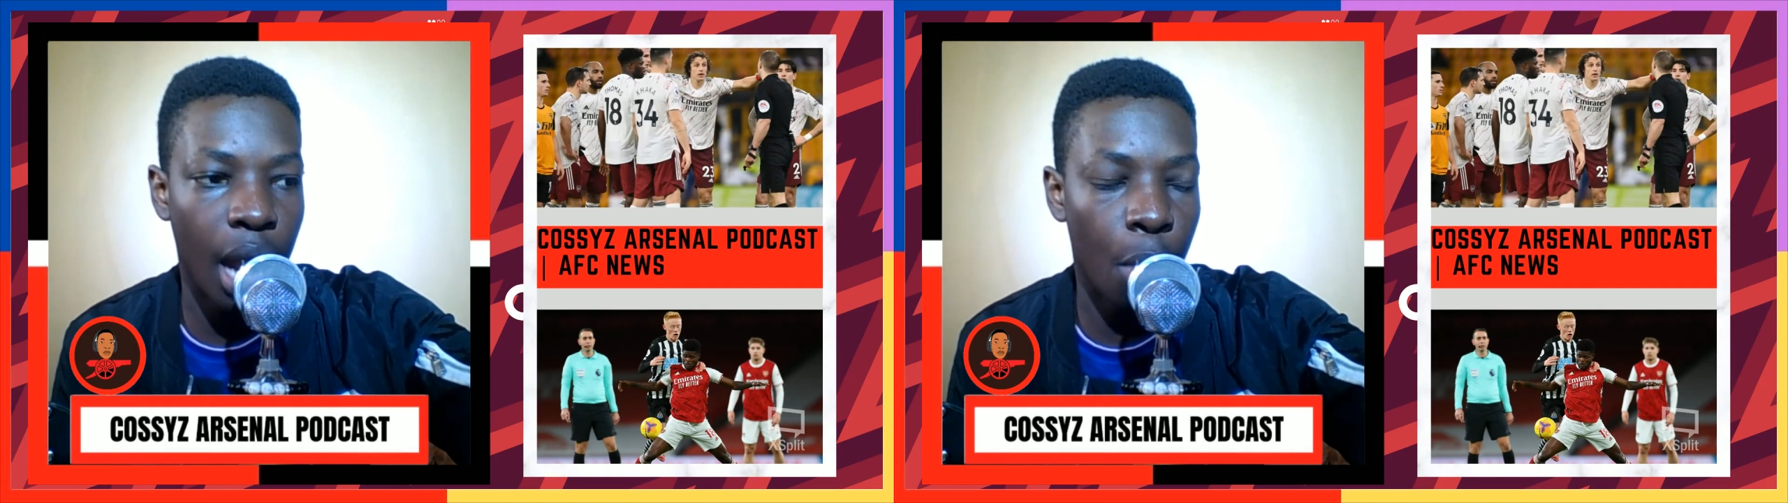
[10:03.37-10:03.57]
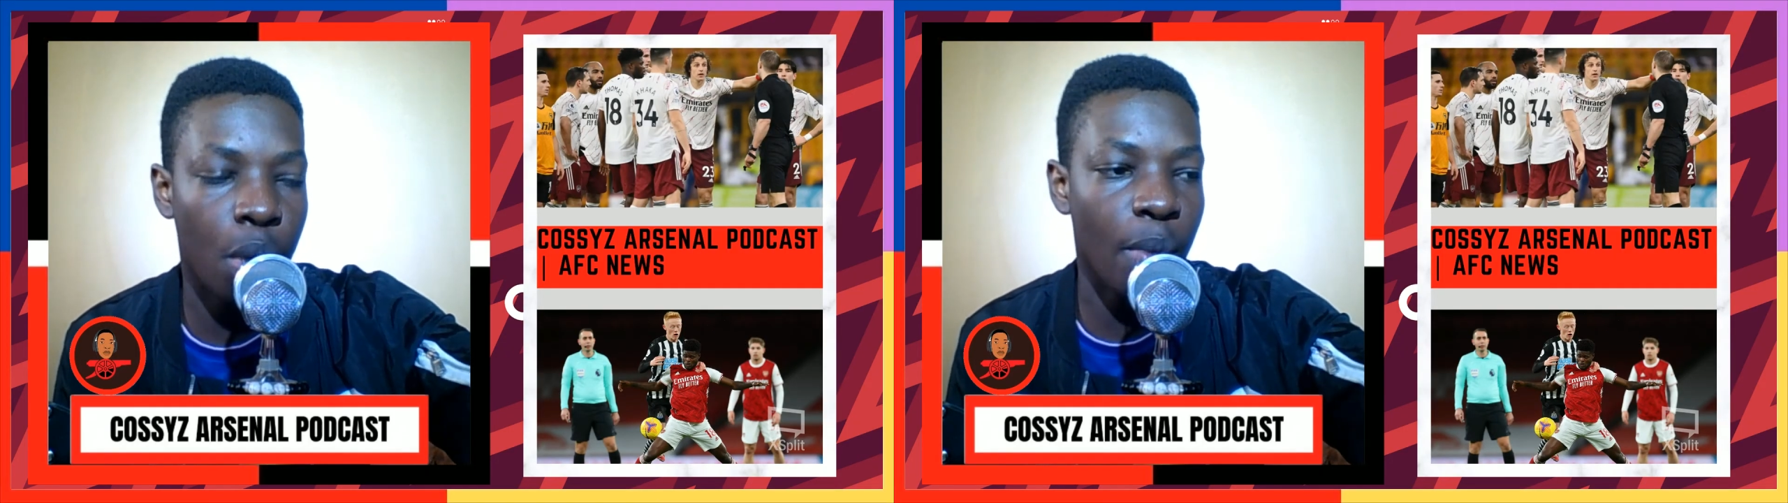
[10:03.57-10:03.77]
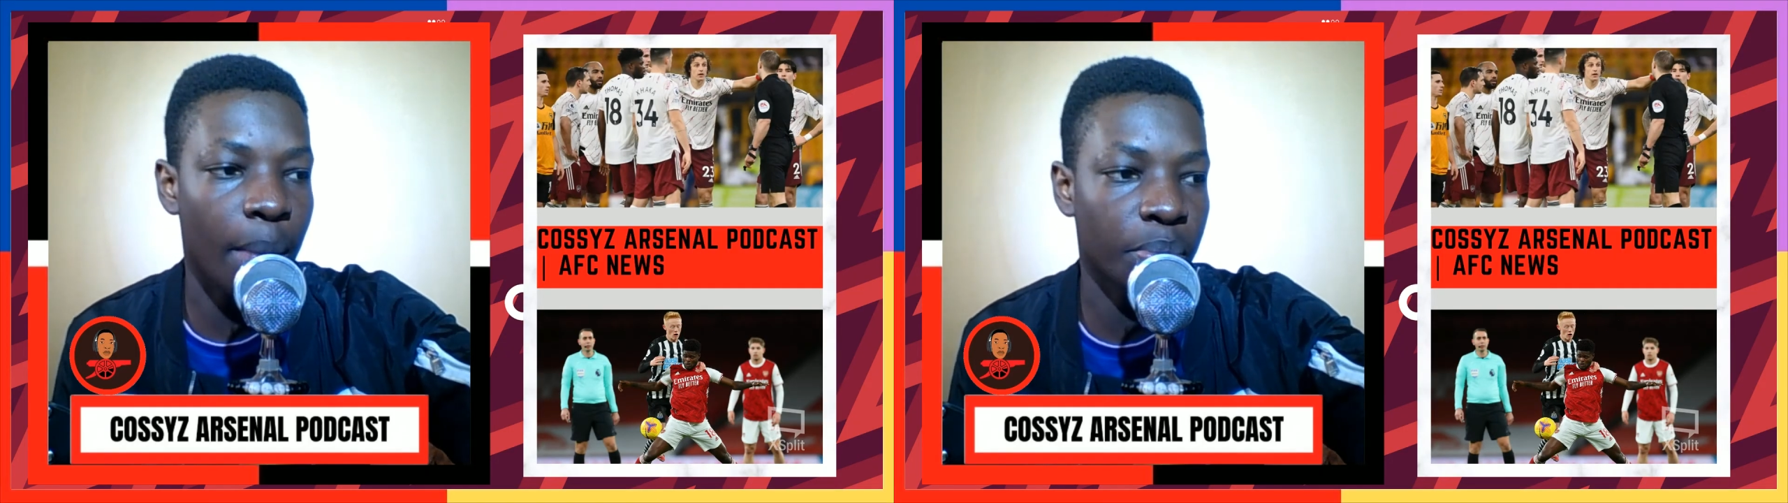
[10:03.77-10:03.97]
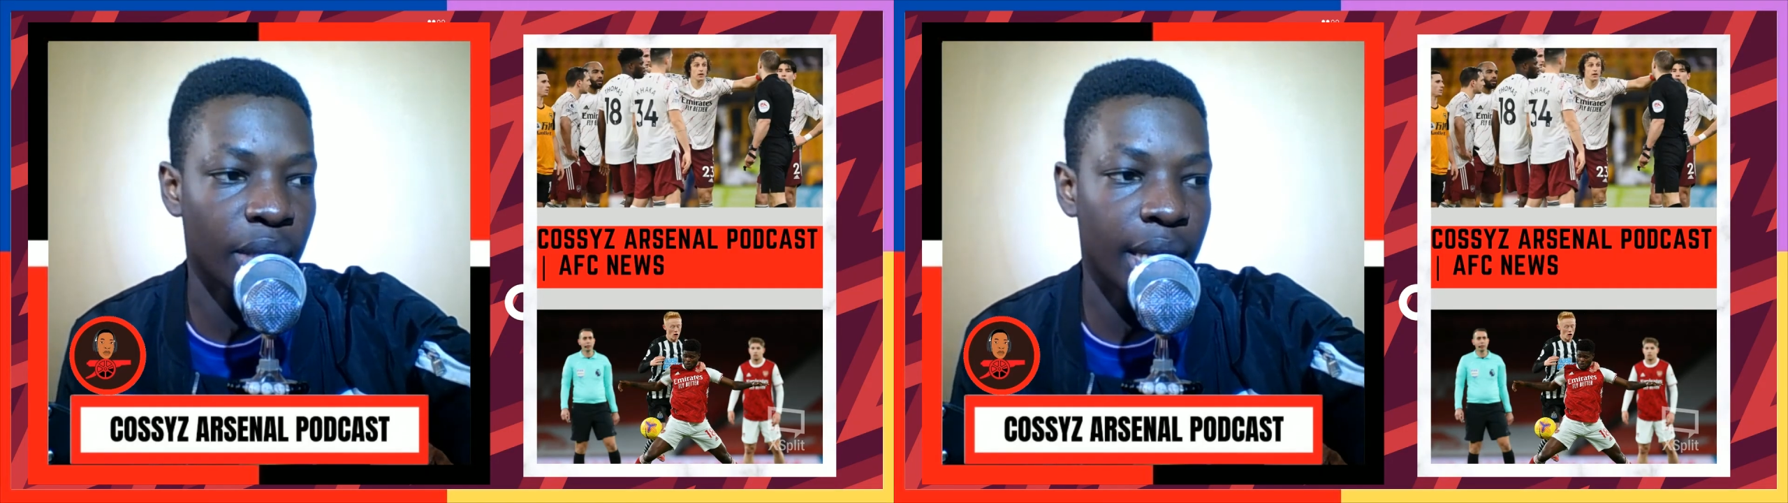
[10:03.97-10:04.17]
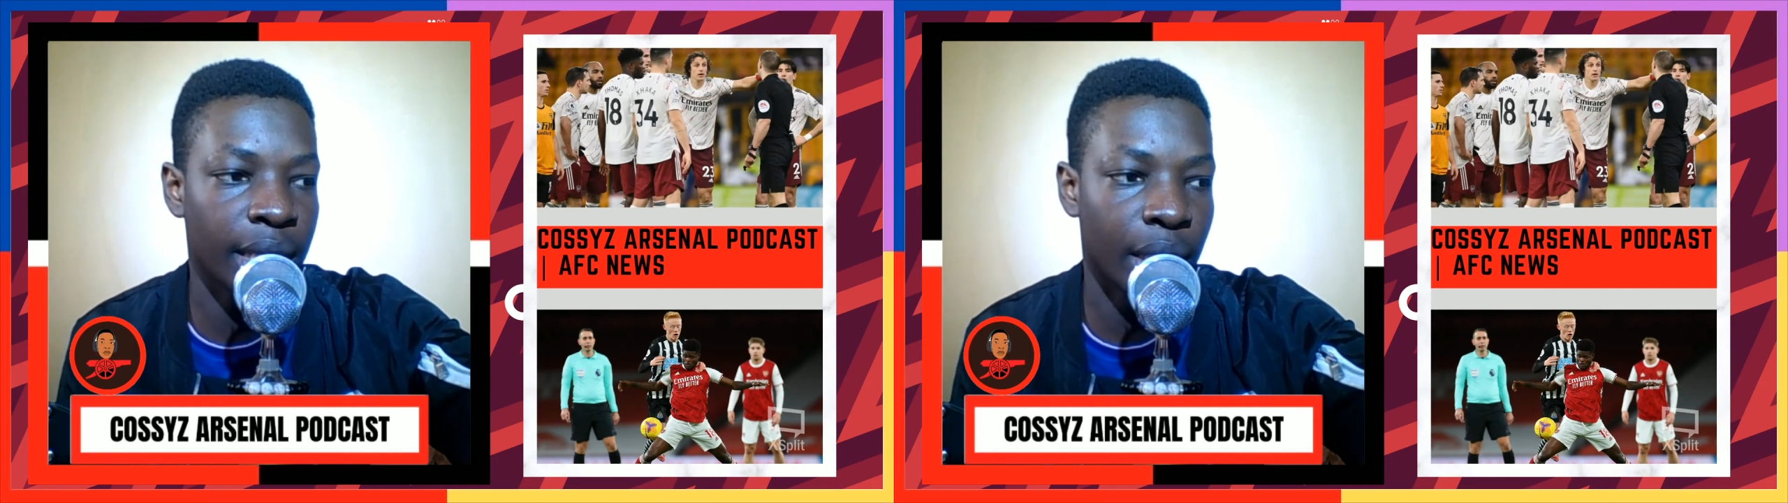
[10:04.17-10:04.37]
Aaron
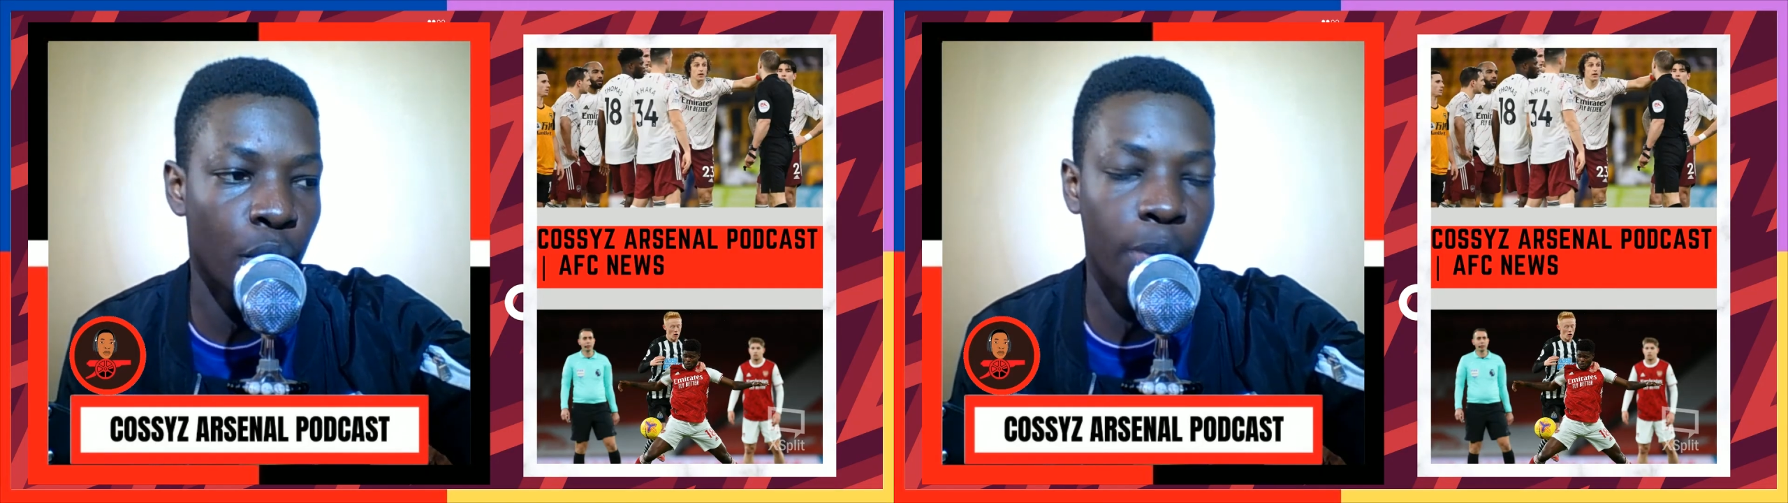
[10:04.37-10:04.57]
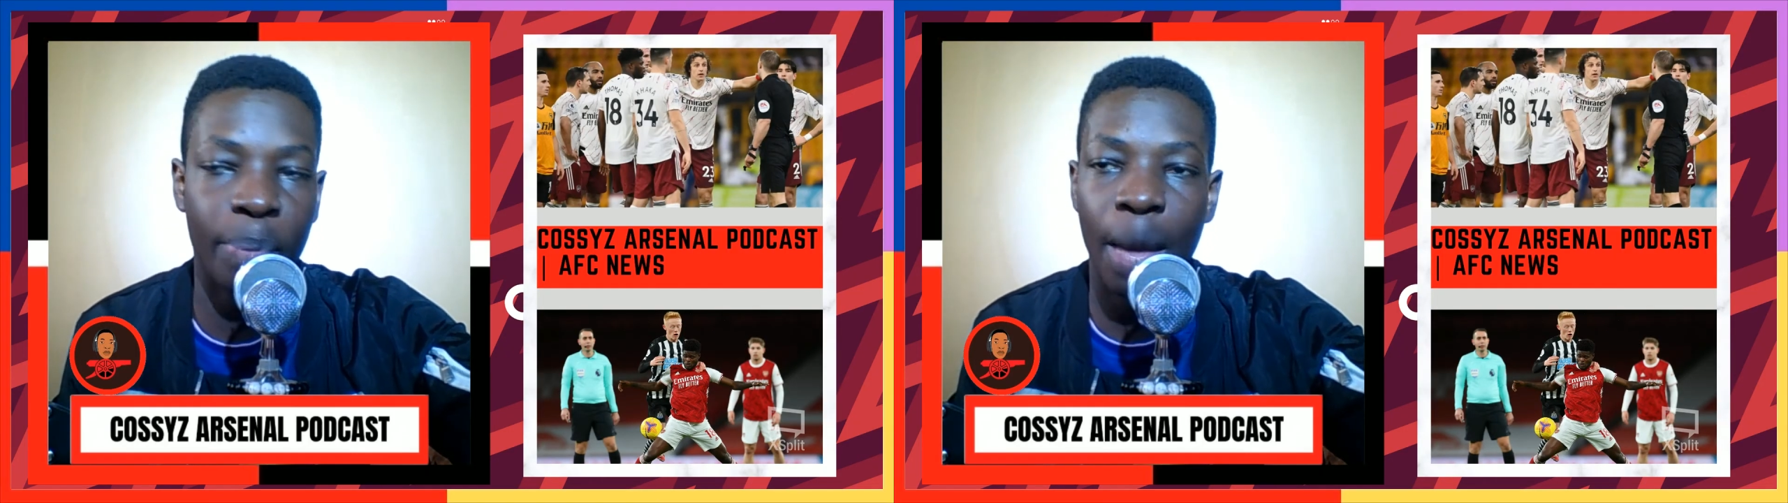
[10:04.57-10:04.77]
Ramsey is a good player.